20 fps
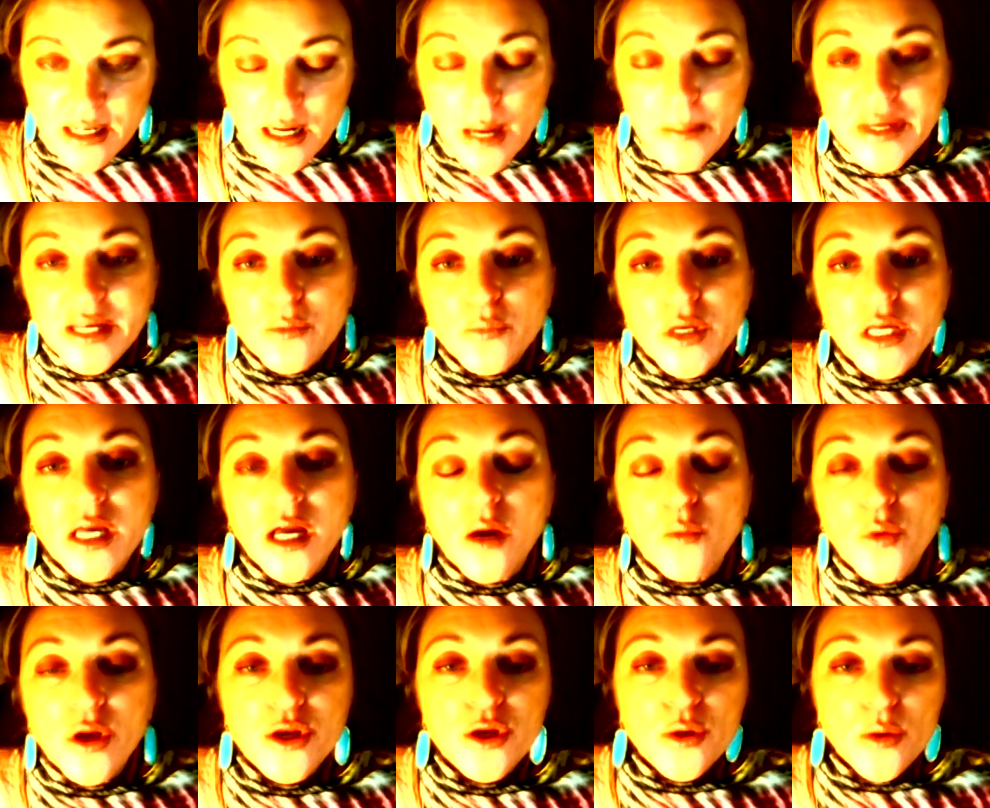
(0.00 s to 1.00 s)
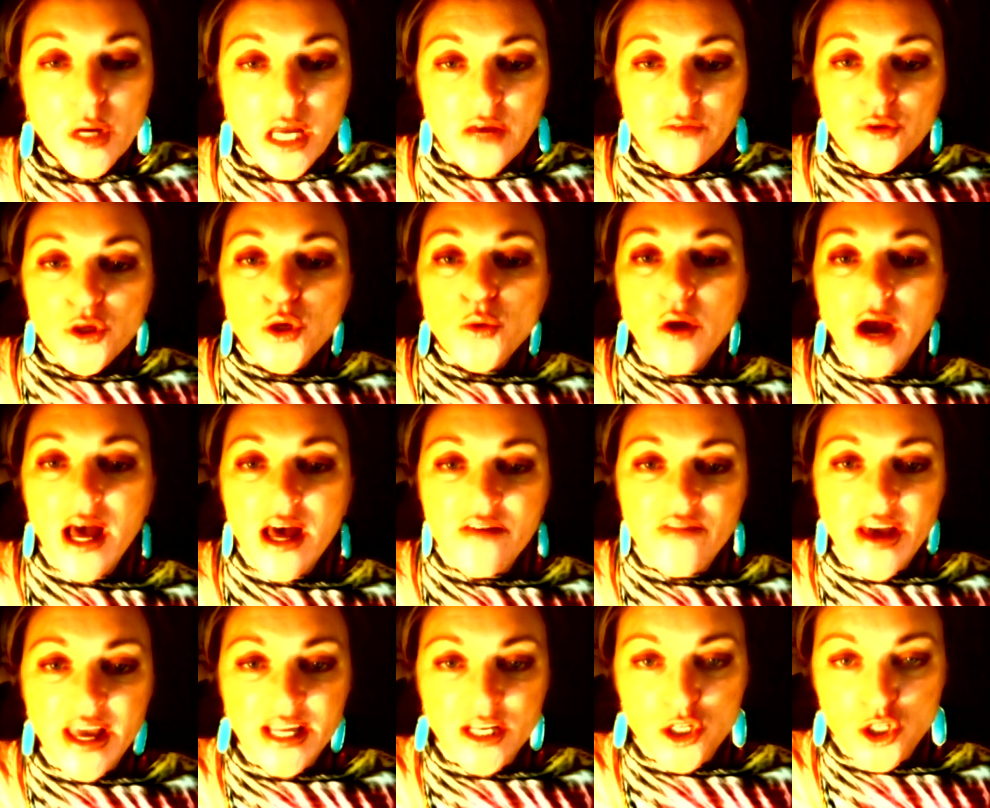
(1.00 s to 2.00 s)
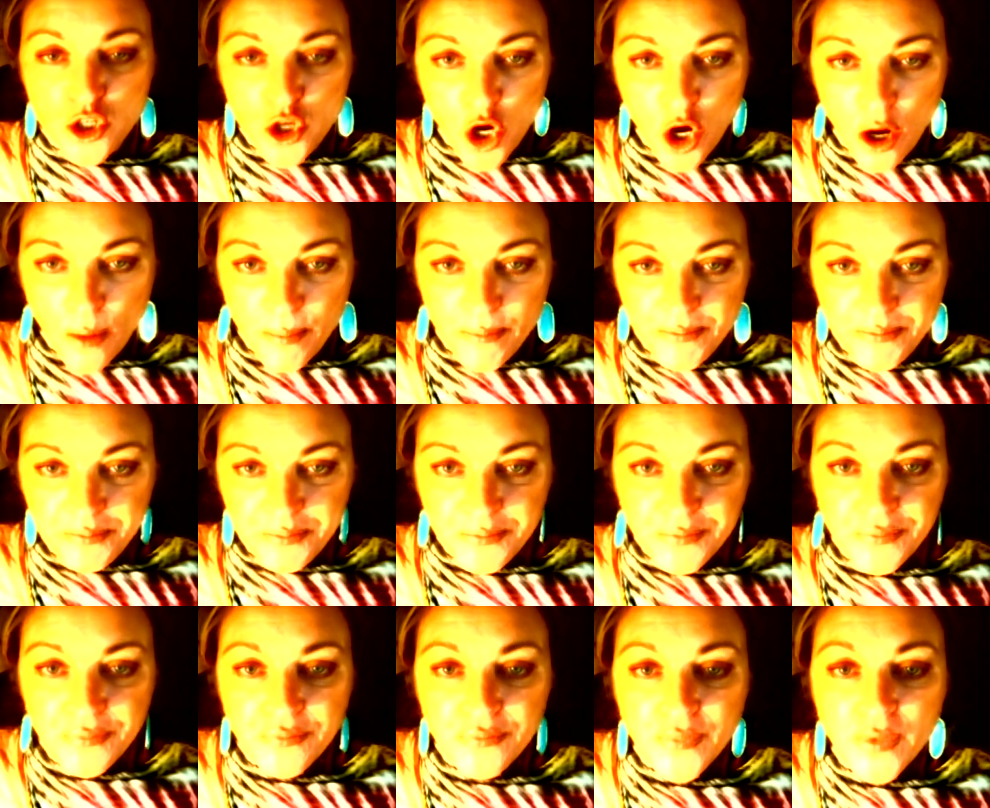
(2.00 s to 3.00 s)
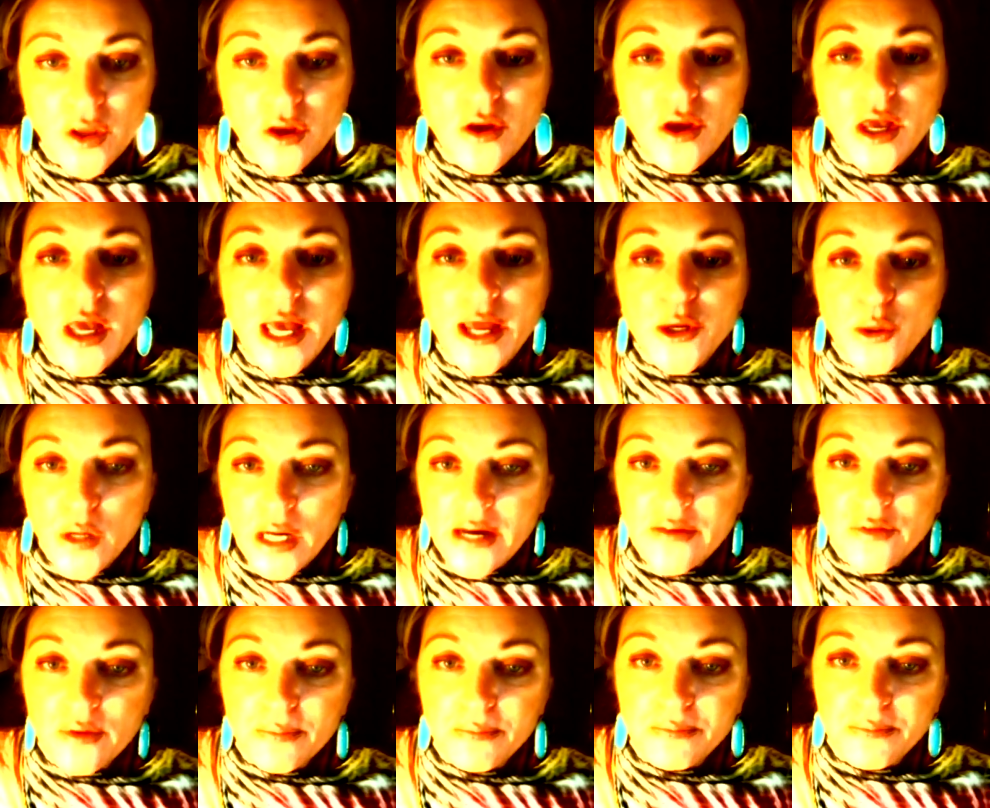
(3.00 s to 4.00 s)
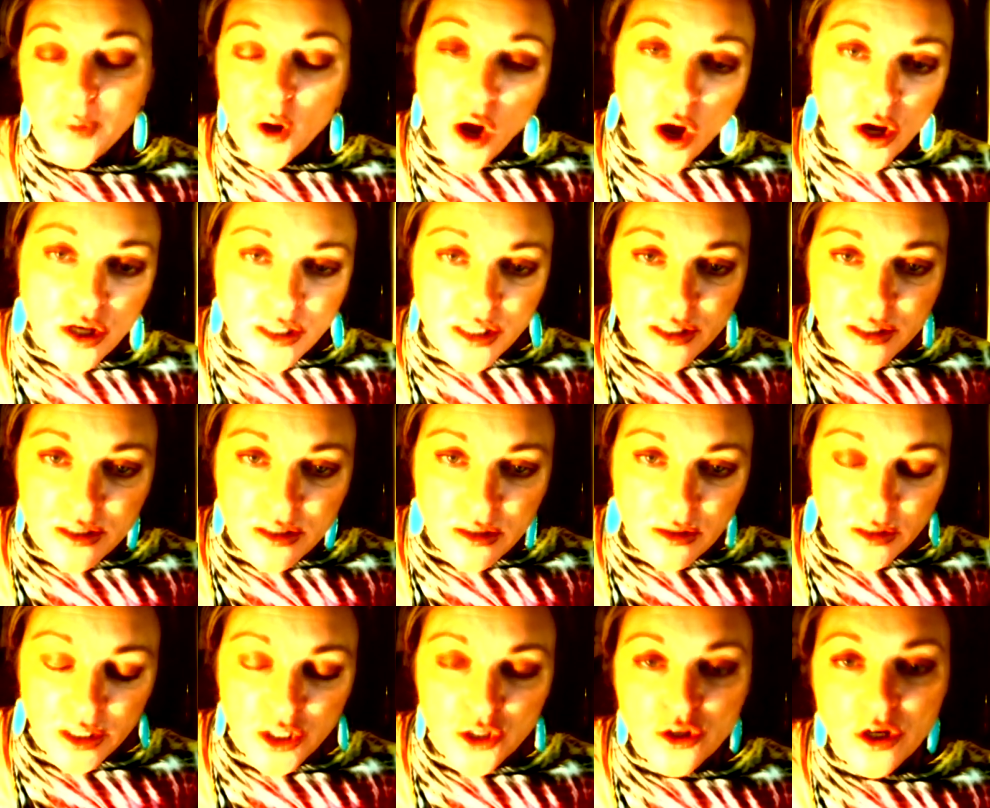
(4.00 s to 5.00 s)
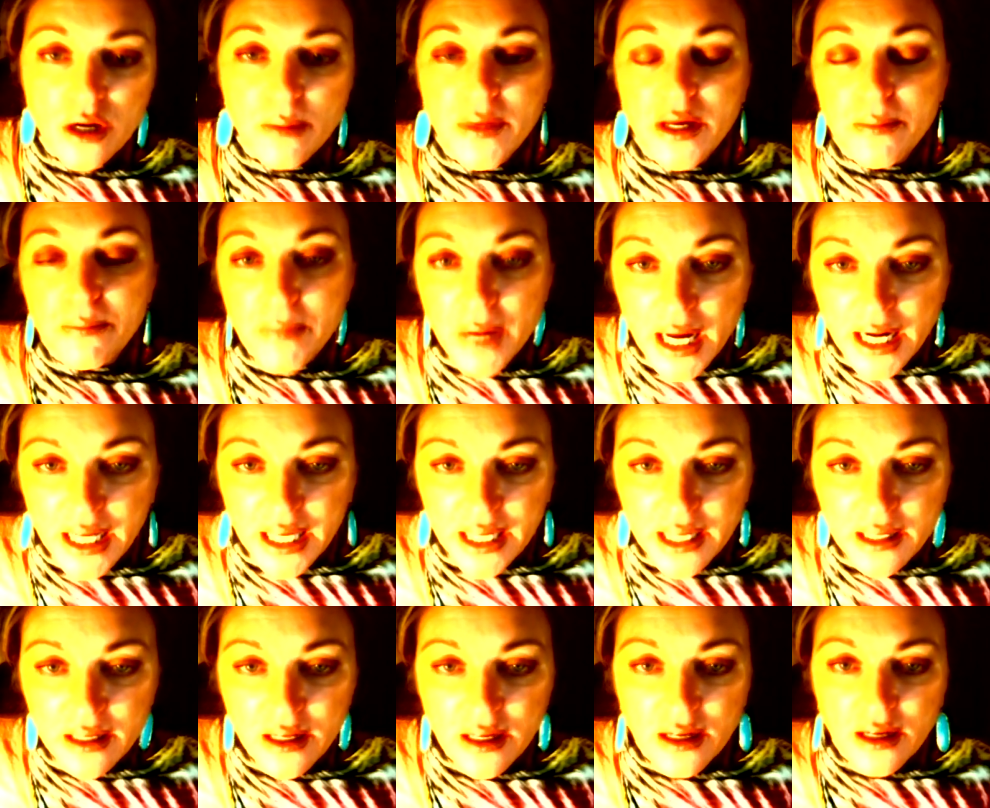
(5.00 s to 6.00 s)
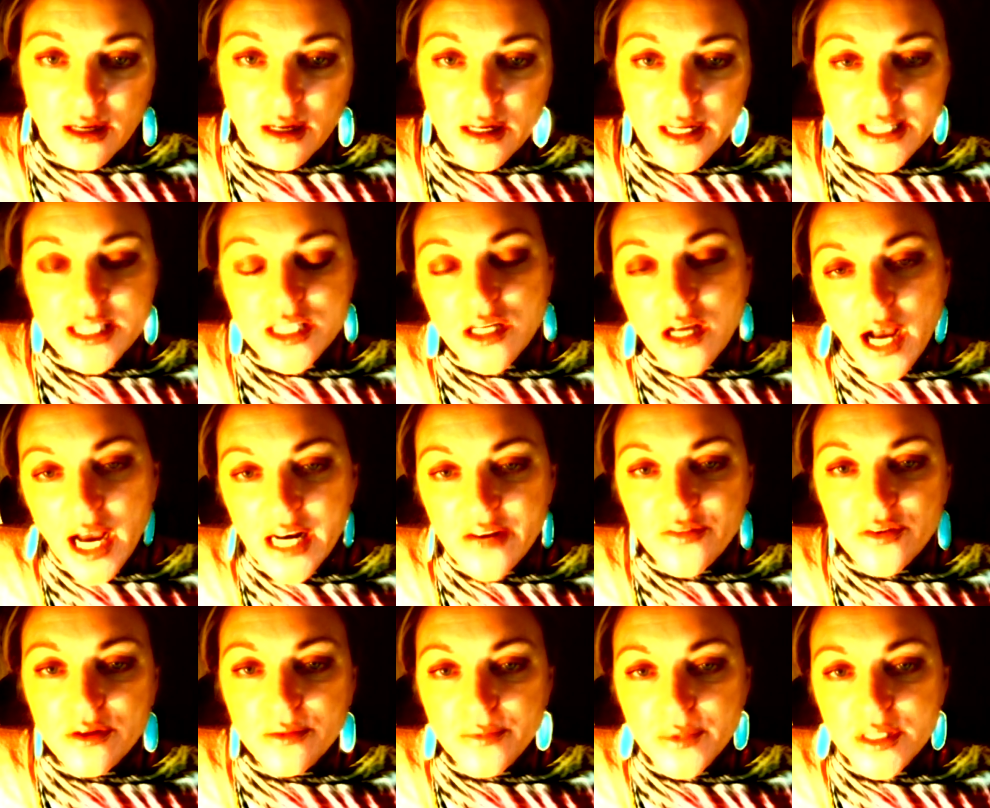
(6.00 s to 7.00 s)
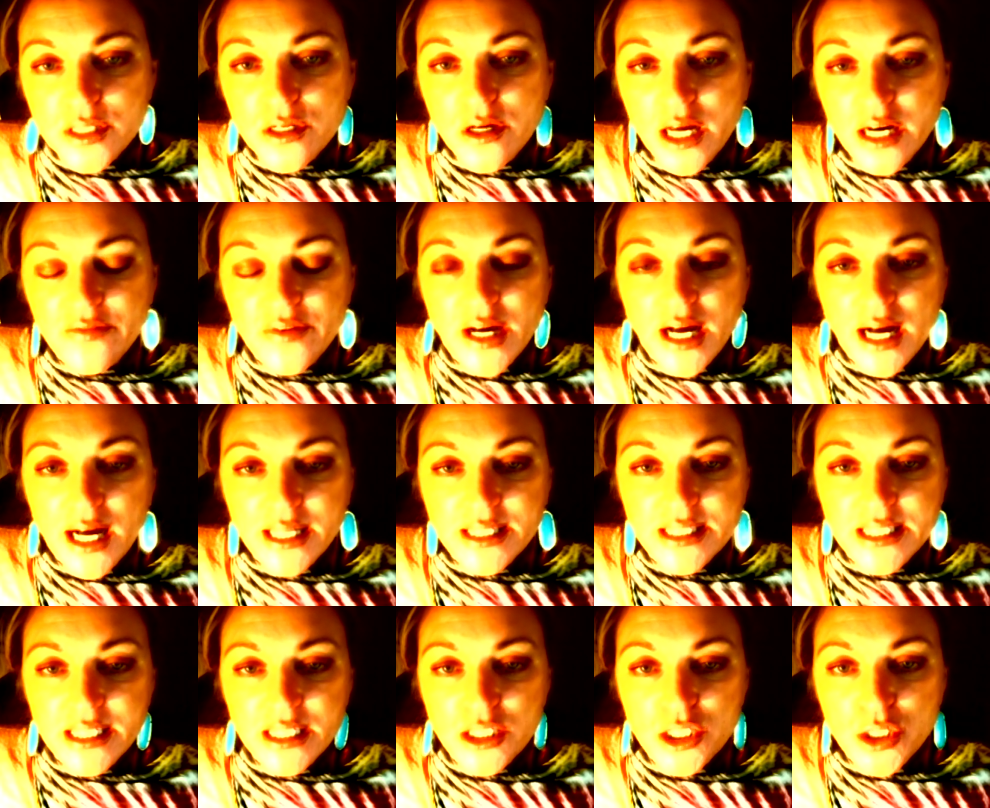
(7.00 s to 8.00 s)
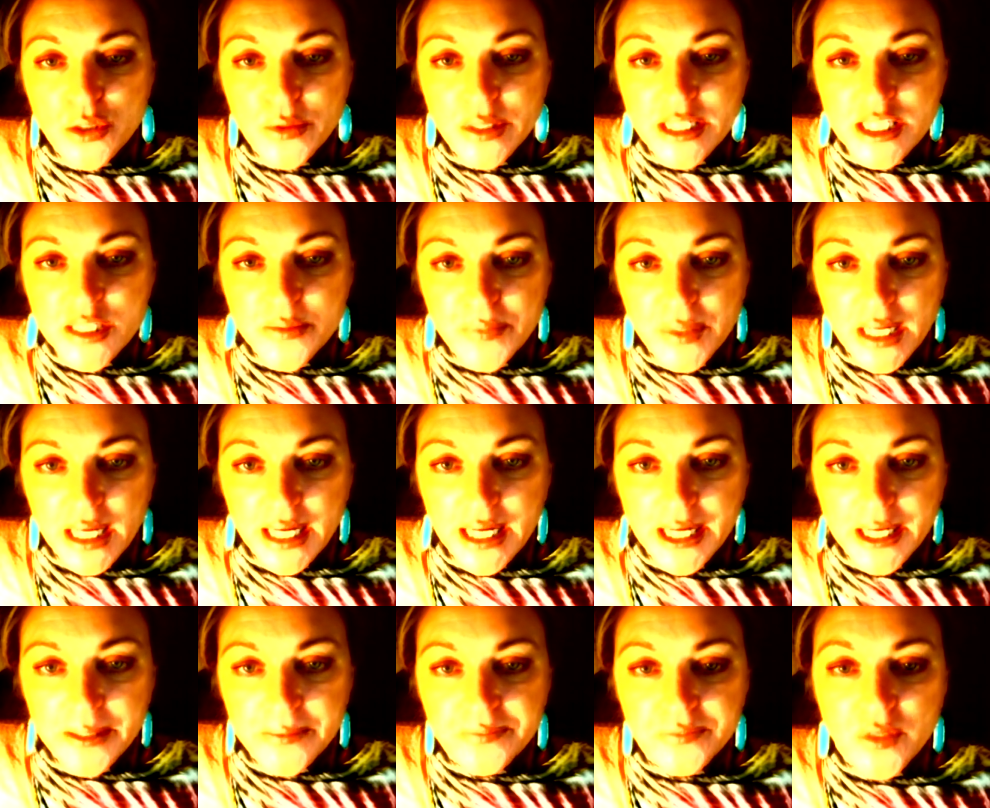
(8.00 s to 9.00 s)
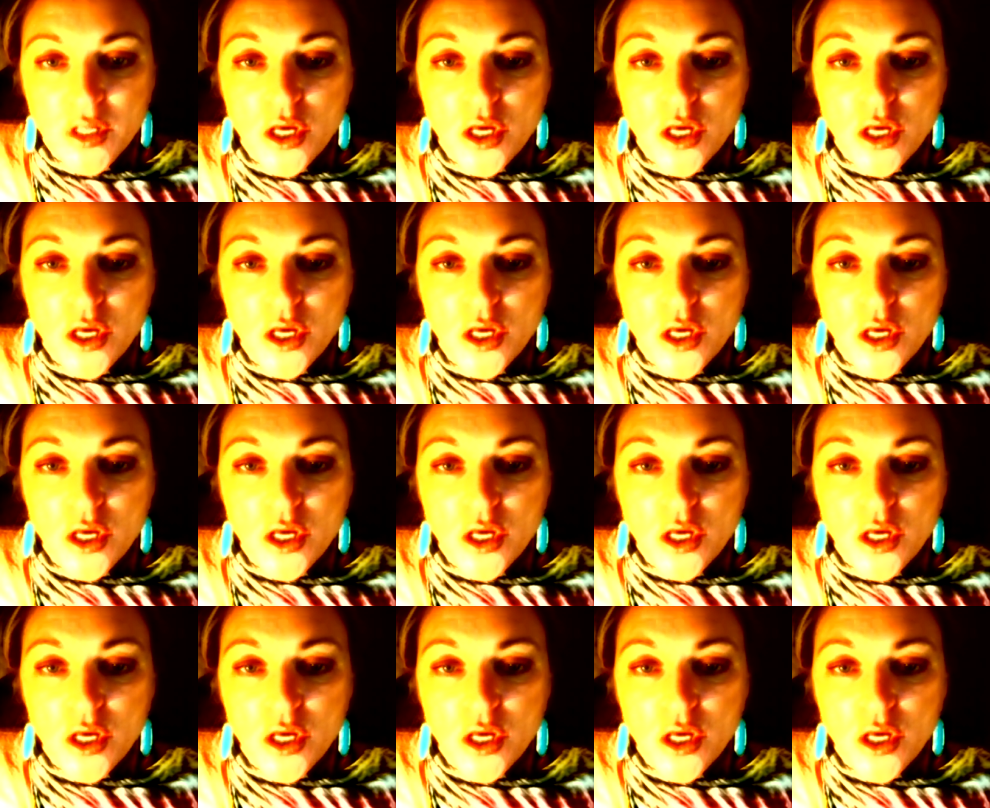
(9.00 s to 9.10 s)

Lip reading: I mean, whenever you have a job and you have a boss and you're trying to make money, it's kind of a hard thing to explain.